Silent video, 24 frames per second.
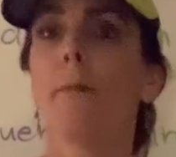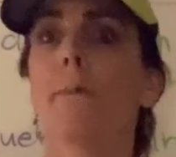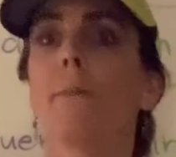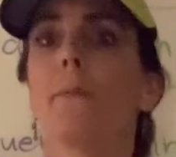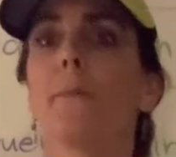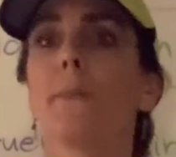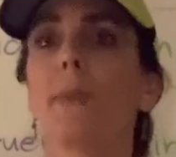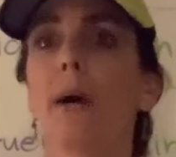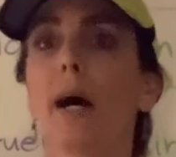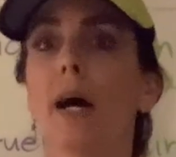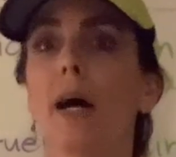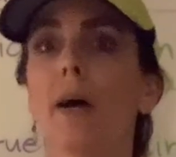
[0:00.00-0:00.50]

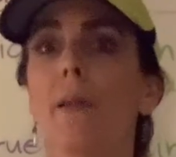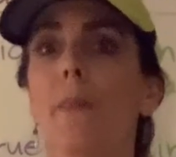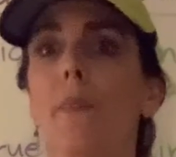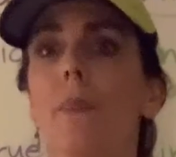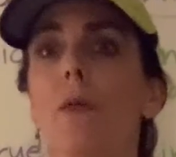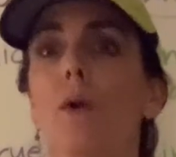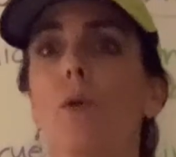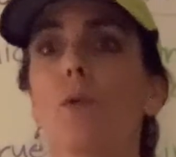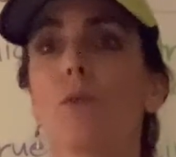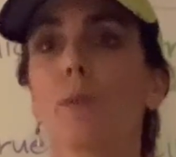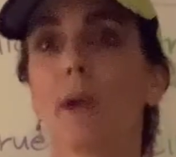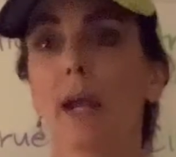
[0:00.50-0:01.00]
but
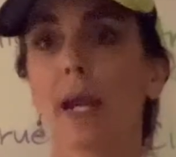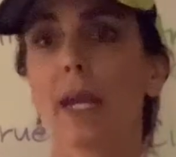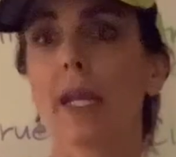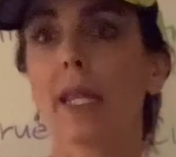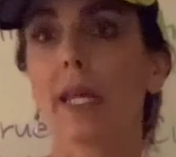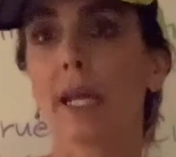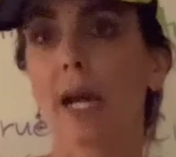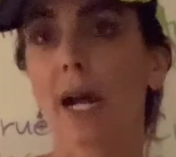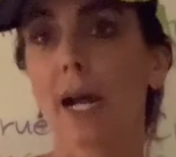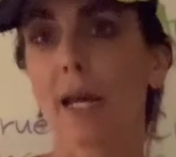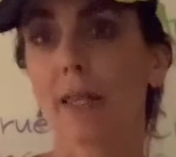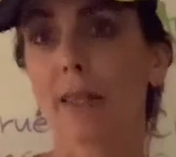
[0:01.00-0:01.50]
the
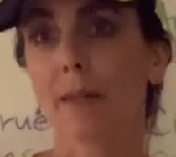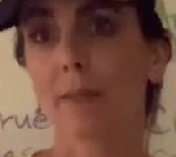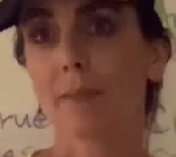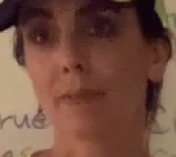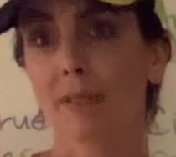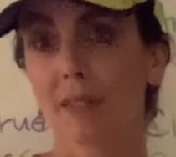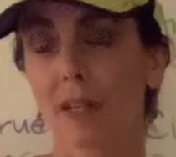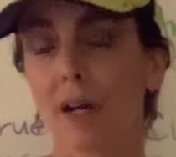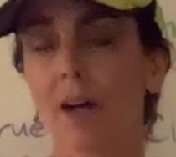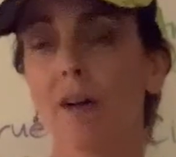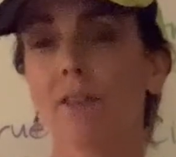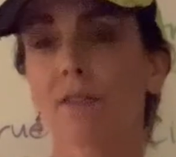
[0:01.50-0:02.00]
radii
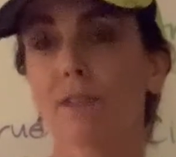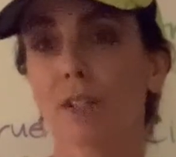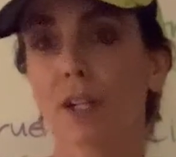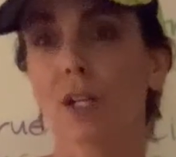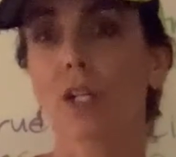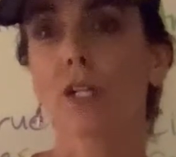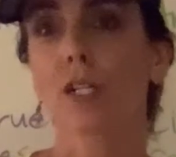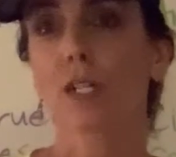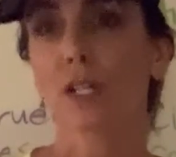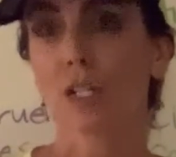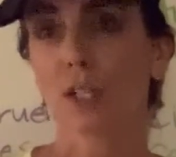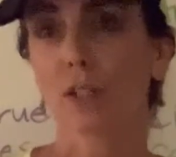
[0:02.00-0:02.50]
themselves are
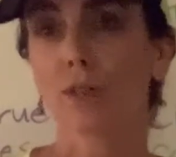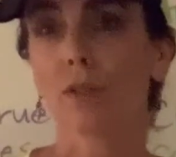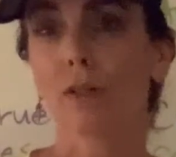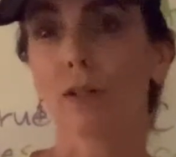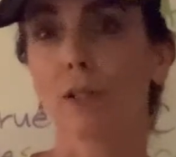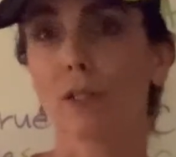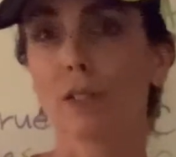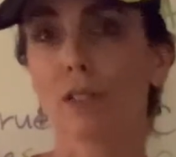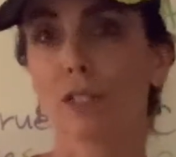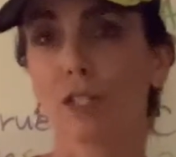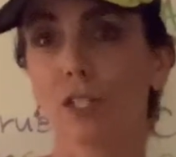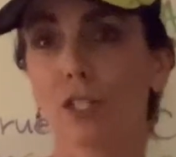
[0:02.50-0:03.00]

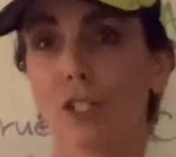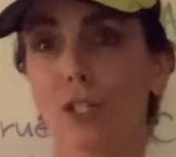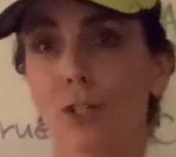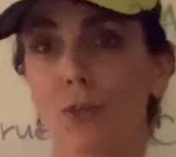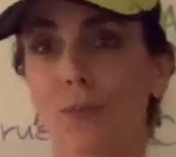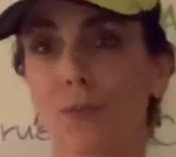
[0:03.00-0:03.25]
congruent too.